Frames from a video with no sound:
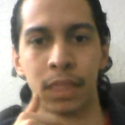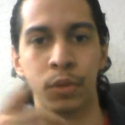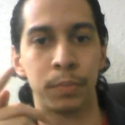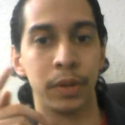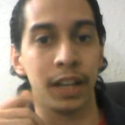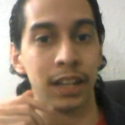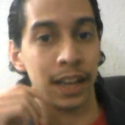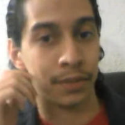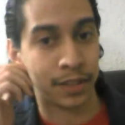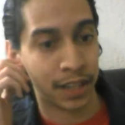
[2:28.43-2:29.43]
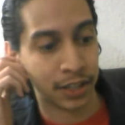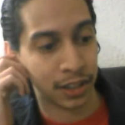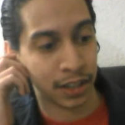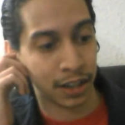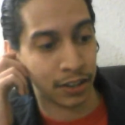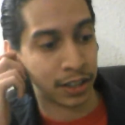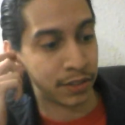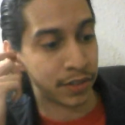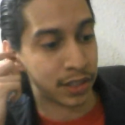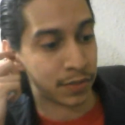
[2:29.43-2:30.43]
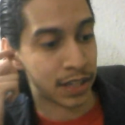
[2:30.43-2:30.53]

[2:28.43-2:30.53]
with putting a lot of attention on the defensive